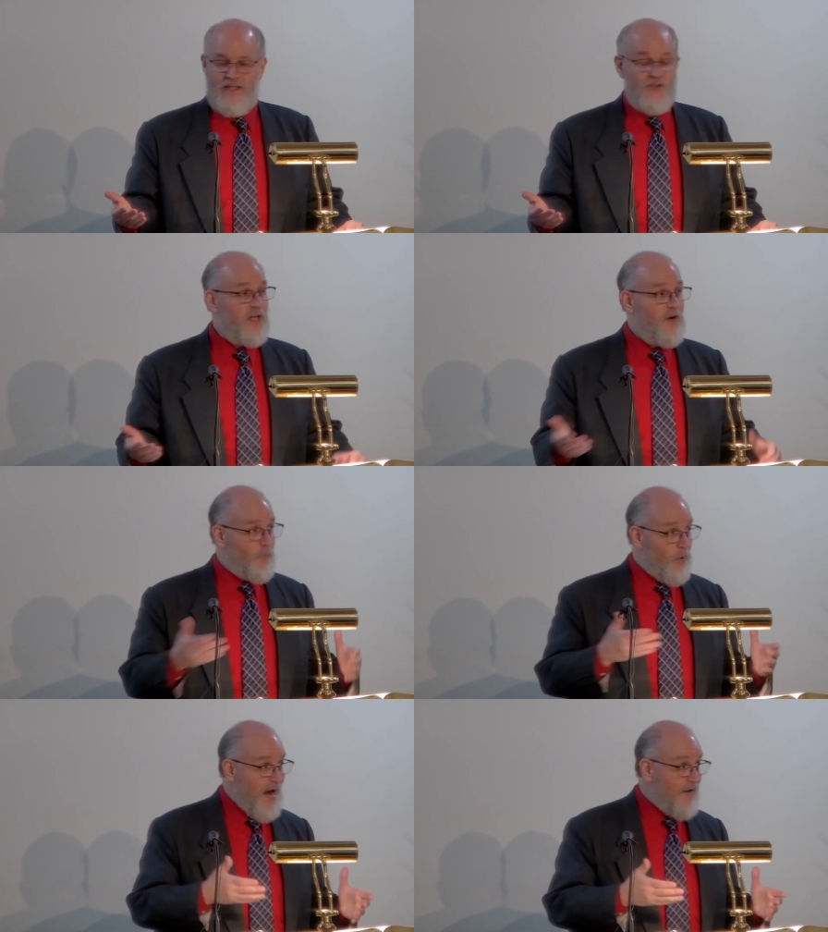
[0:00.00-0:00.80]
instead of
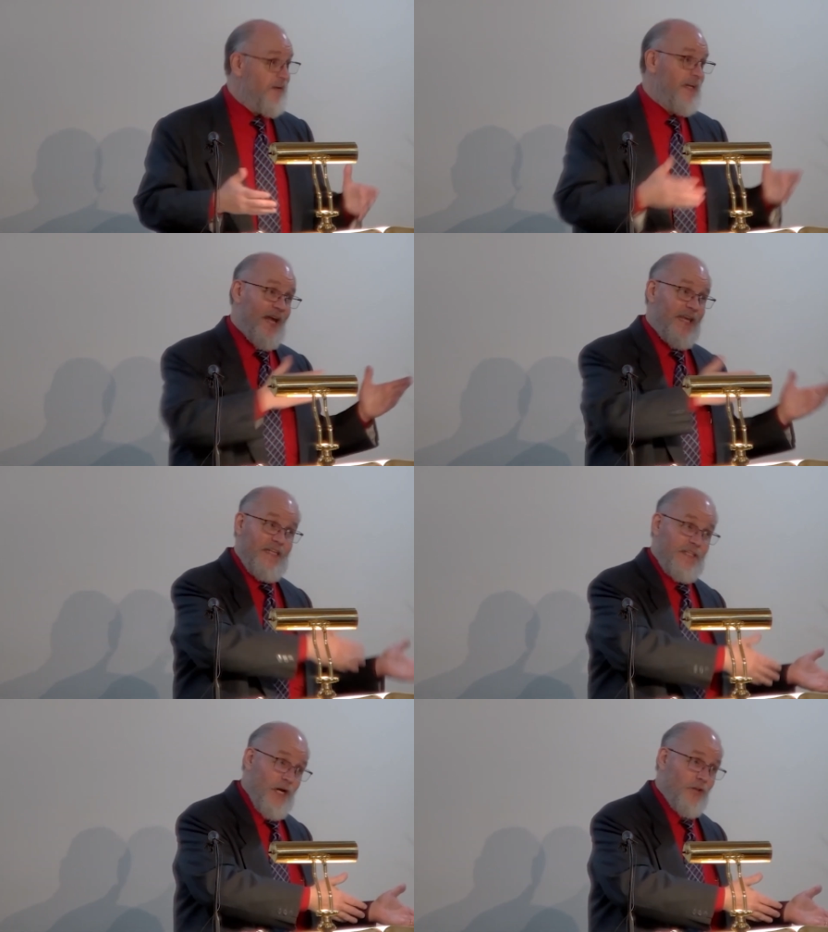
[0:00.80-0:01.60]
prophet, like he
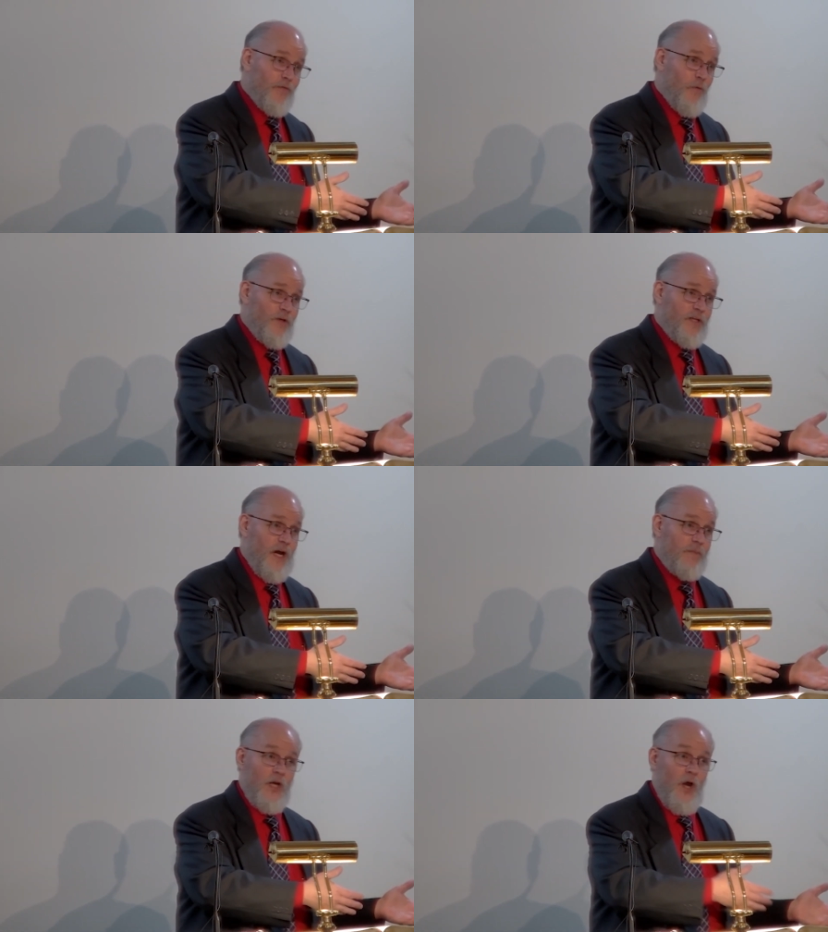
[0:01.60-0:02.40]
did the other four
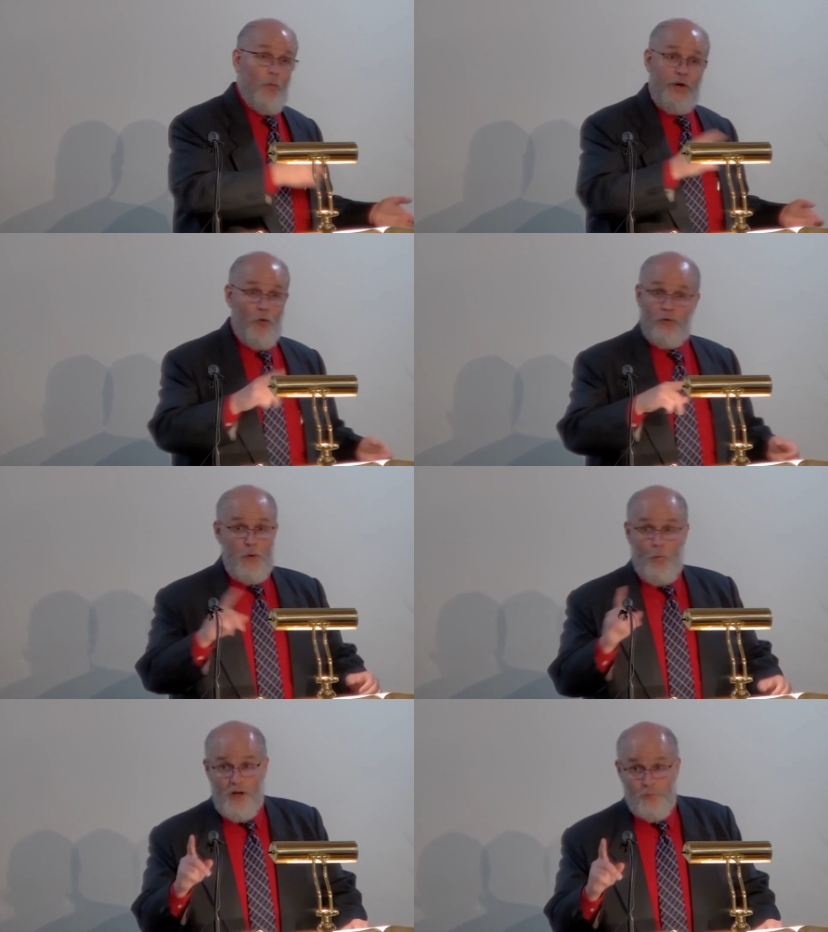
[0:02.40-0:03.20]
times, when
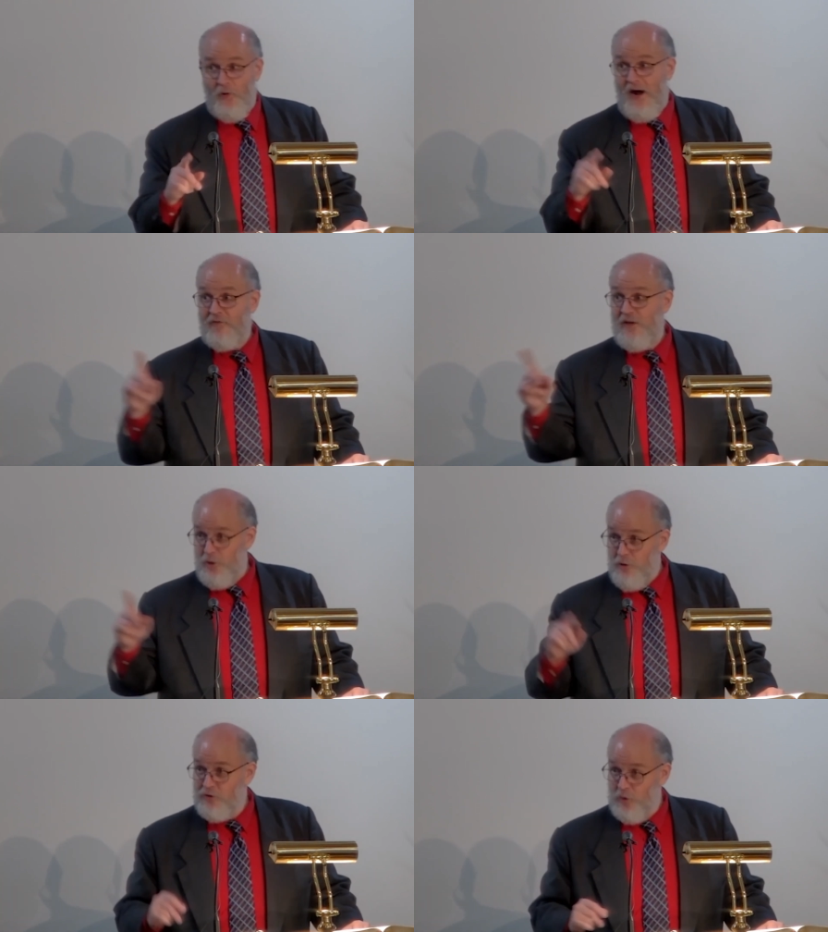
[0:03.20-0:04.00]
only one prophet
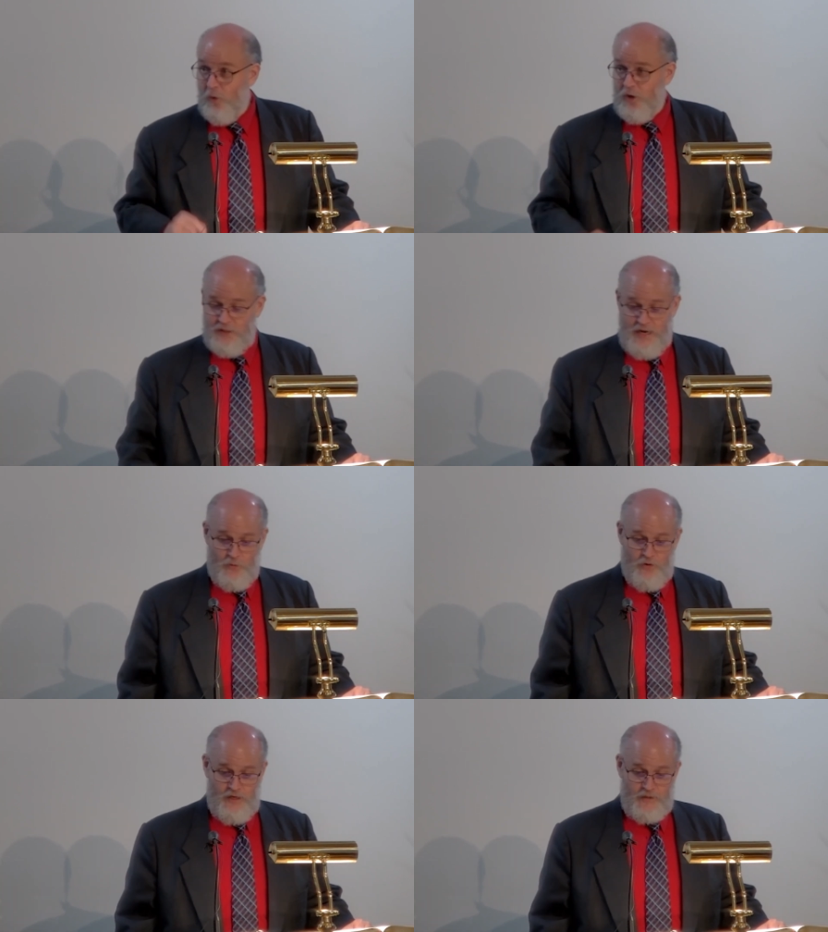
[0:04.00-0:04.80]
used the word
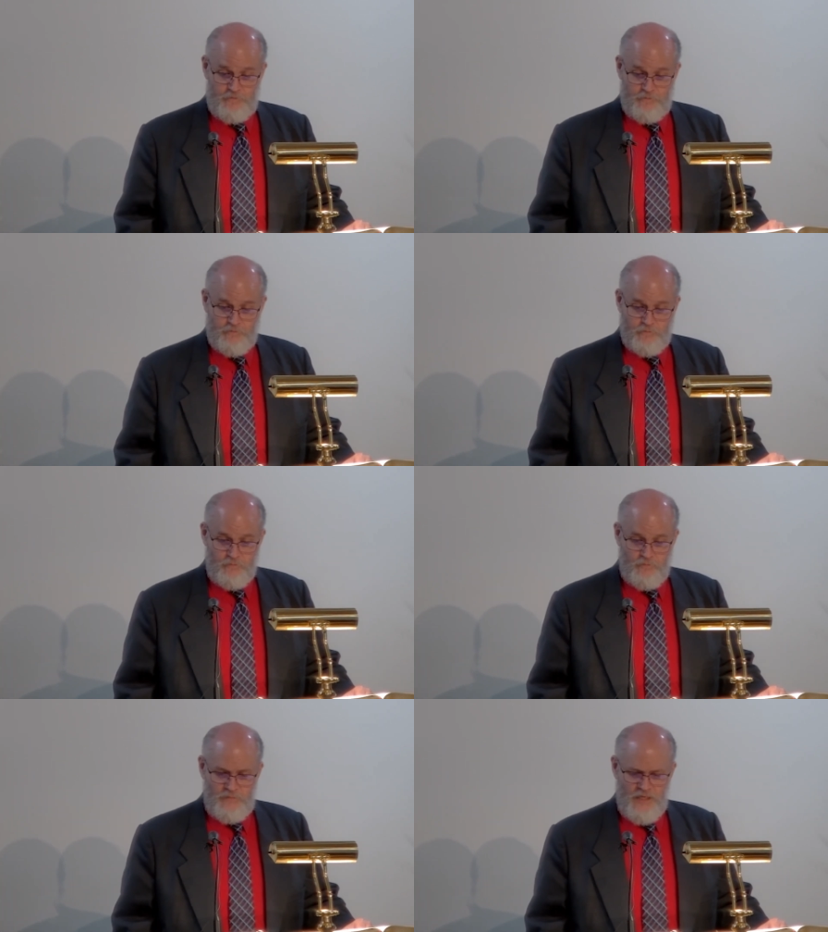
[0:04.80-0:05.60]
that way?
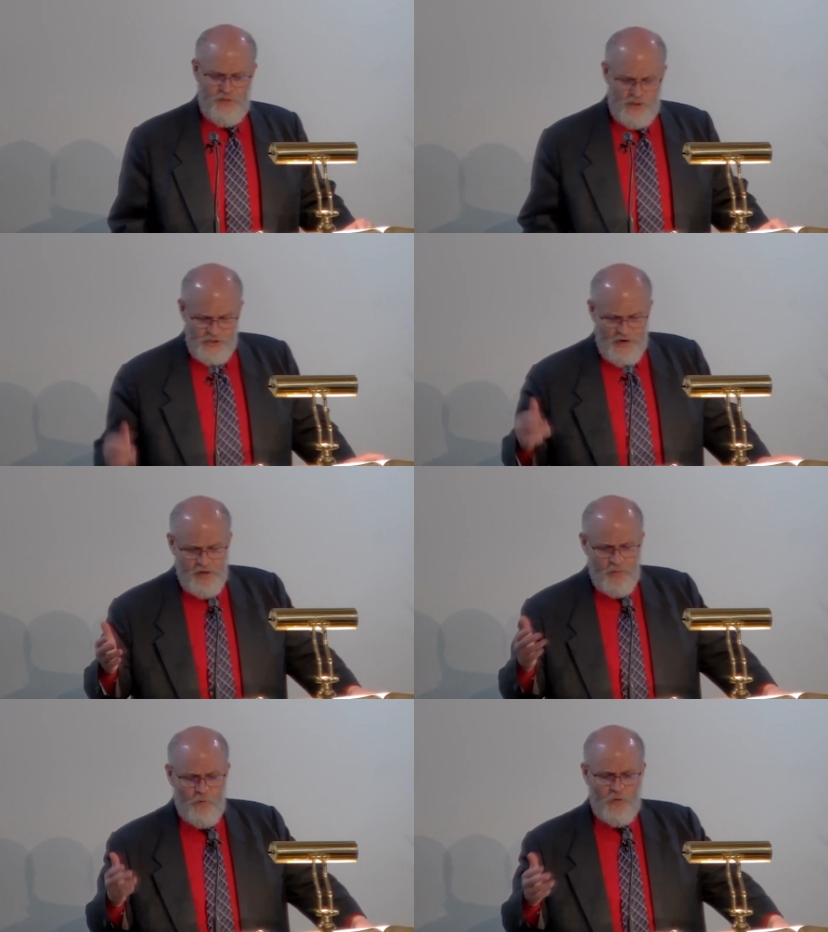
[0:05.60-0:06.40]
There shall
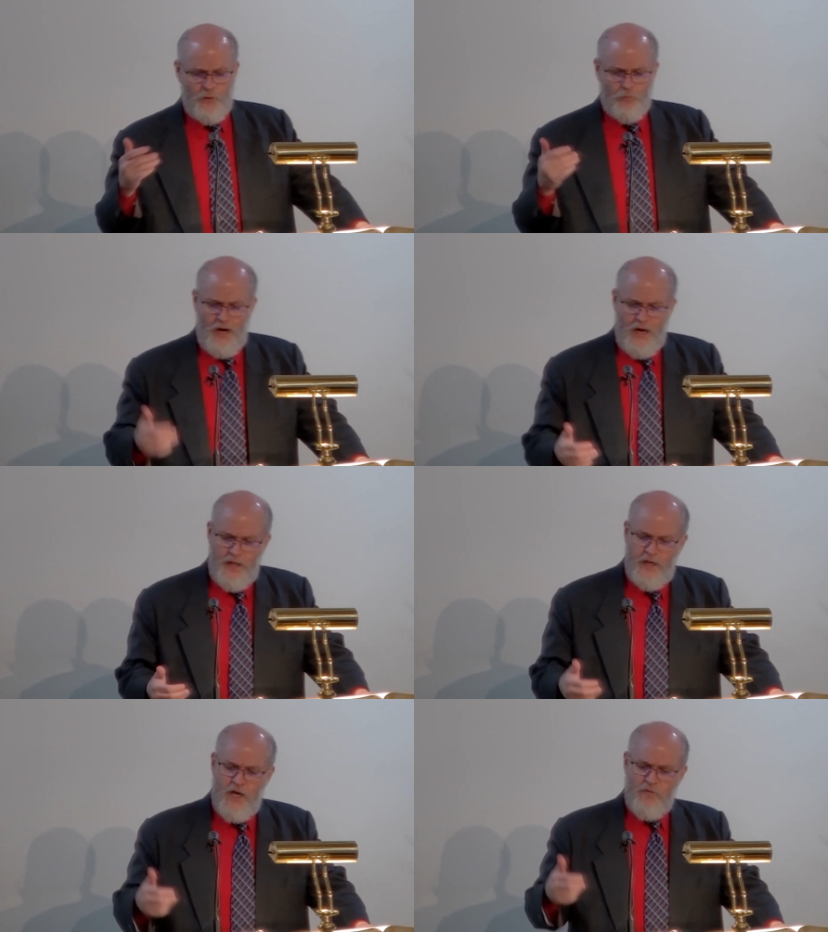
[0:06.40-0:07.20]
come forth a
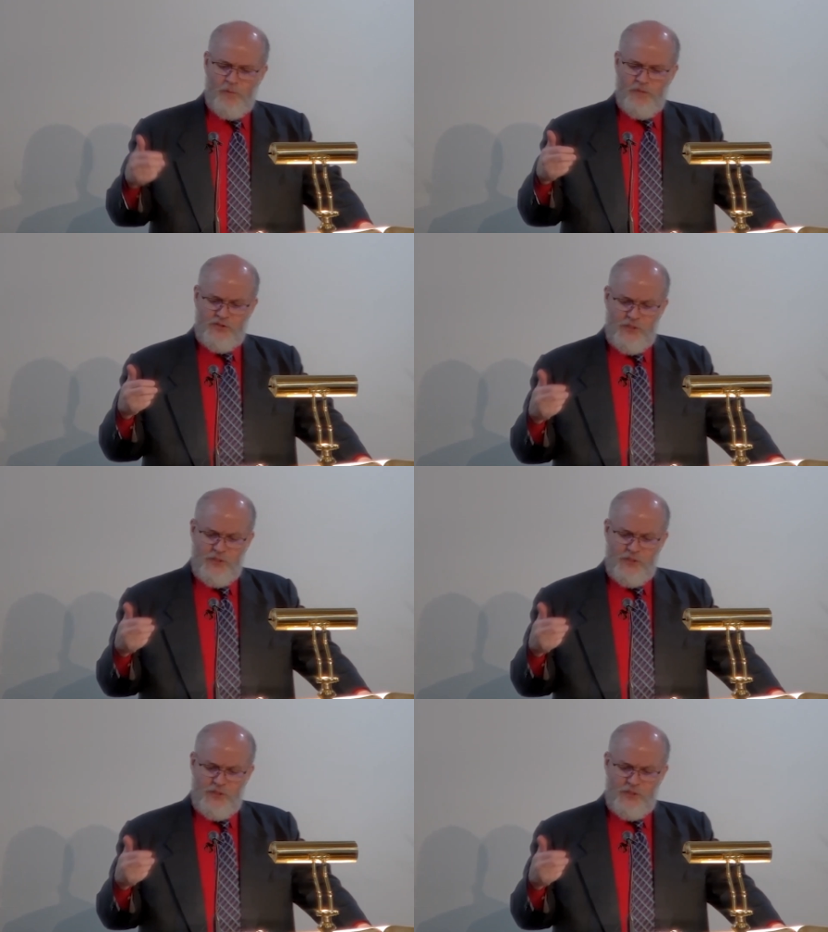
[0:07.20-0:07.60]
rod from the